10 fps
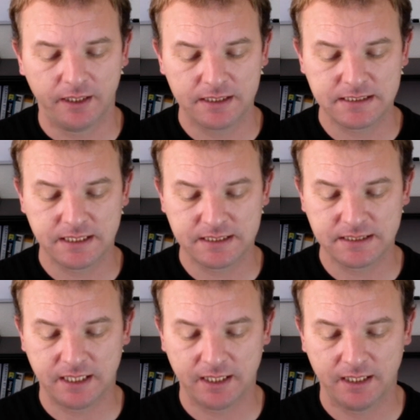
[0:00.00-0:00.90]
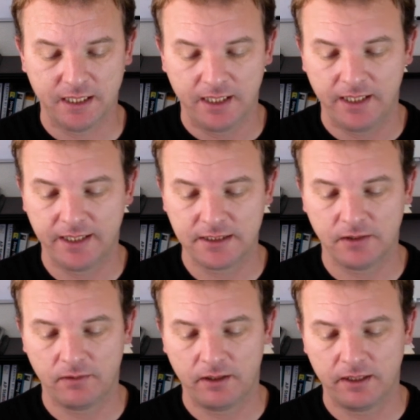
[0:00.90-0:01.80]
says that
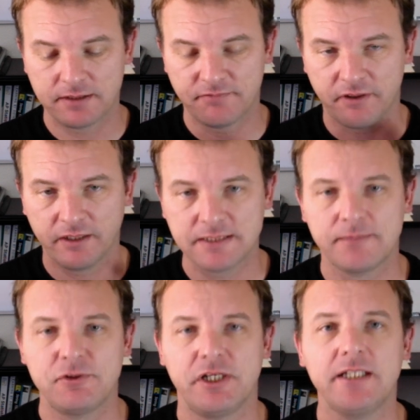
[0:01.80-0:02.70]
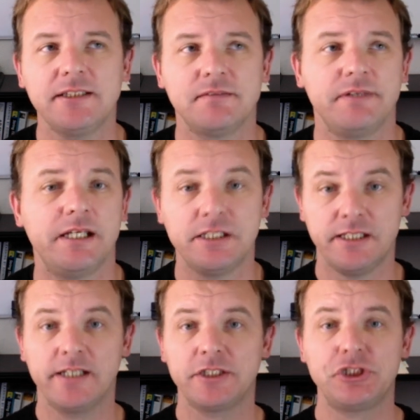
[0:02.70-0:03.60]
it's very subjective. It
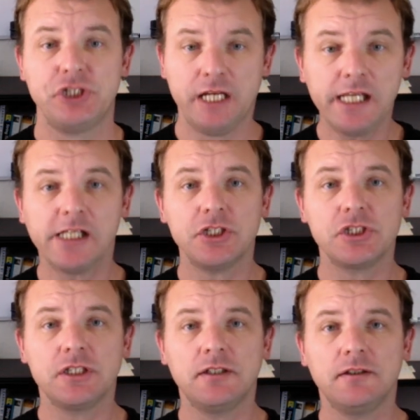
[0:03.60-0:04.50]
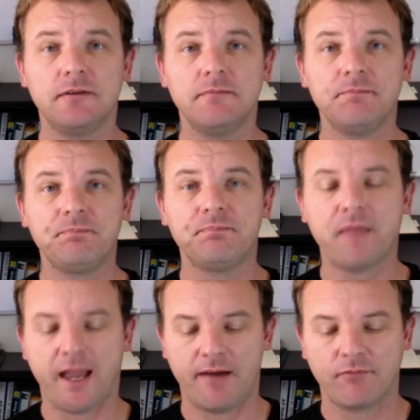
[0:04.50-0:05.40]
does change
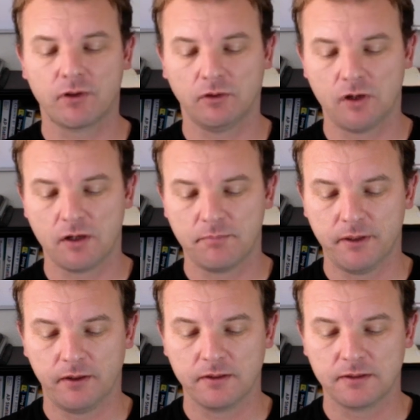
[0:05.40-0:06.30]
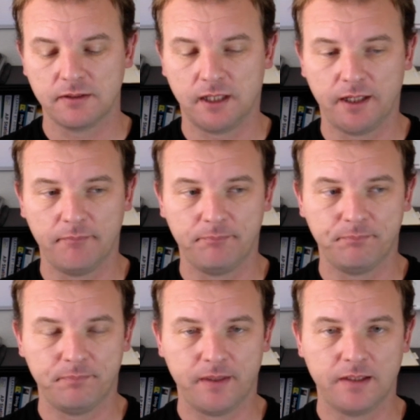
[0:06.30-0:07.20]
after a long period of time.
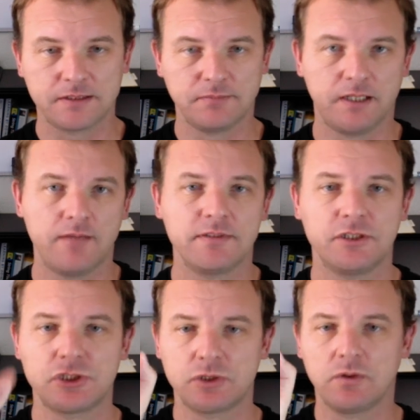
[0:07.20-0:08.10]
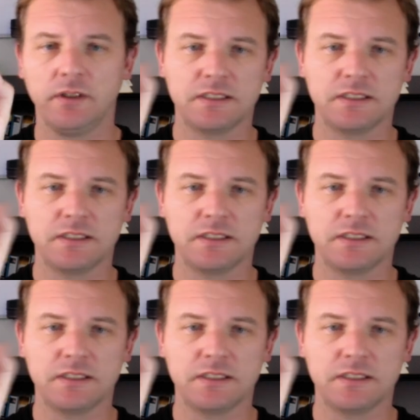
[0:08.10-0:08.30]
And sometimes it's short and